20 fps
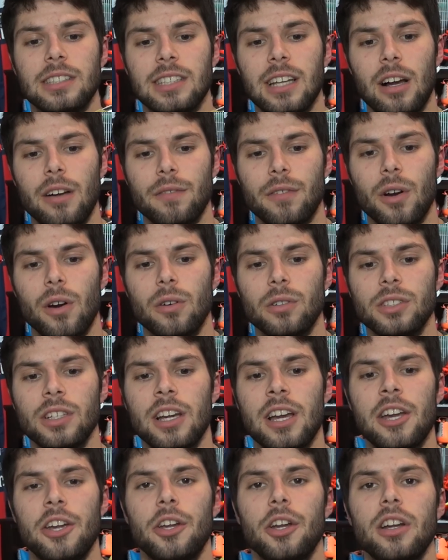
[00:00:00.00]
itself goes,
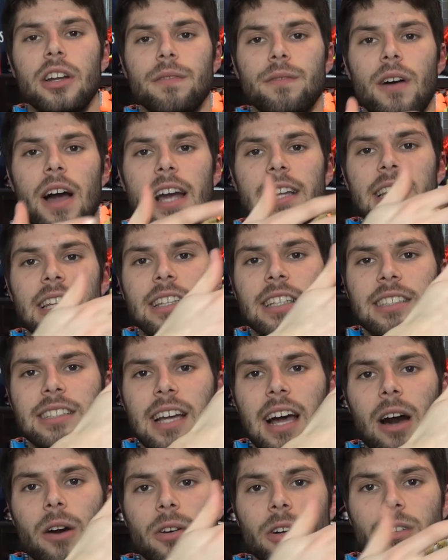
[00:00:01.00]
you're going to find that this
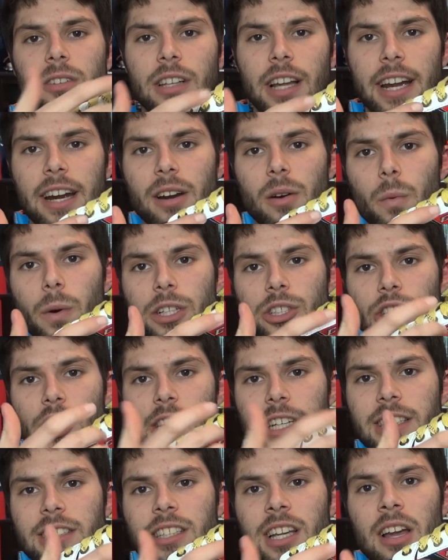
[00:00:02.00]
outer layer, which
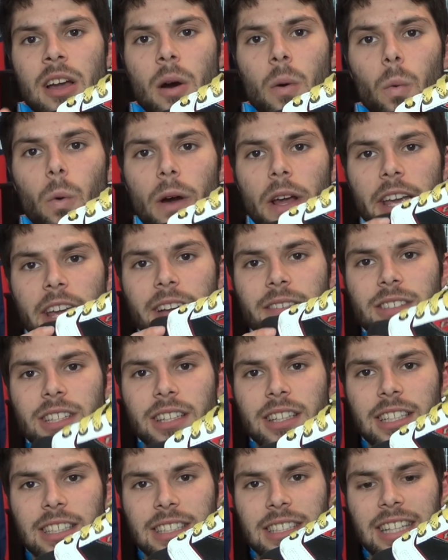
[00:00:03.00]
is what gives
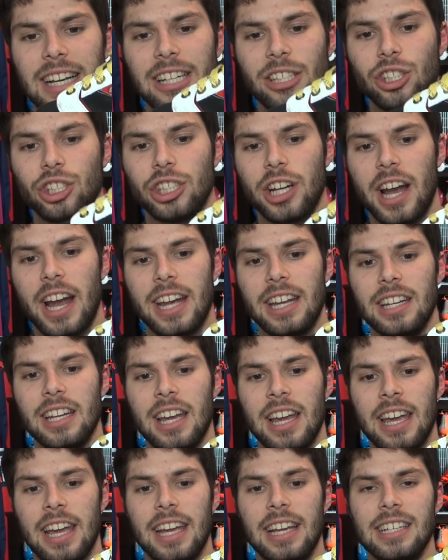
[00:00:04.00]
it this nice
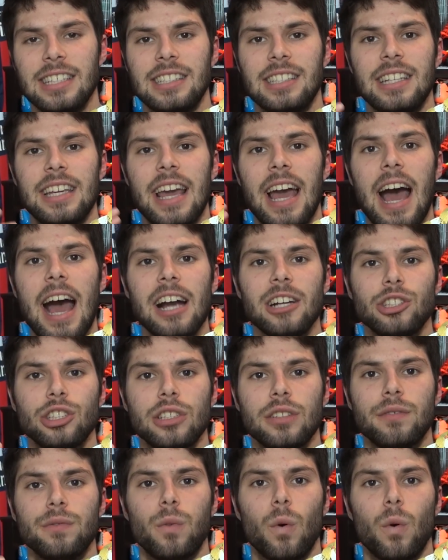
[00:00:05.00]
shine, is the Action